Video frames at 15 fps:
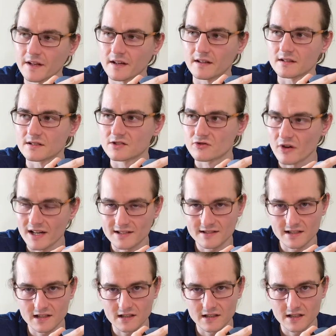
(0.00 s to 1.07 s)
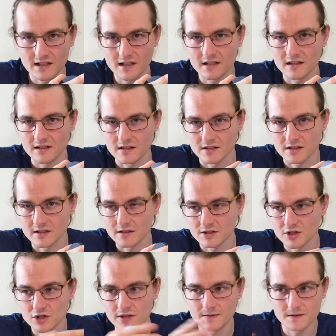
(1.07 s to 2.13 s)
It drastically
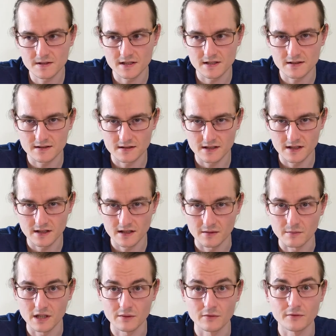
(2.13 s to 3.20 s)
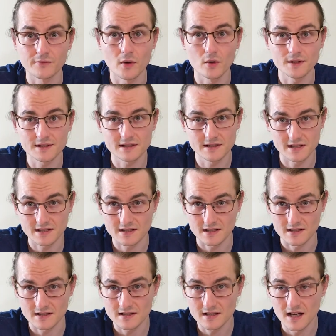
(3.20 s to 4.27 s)
shifted the minimum focusing
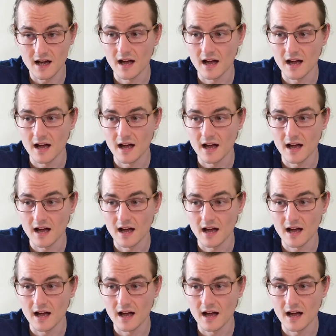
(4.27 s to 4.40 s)
distance,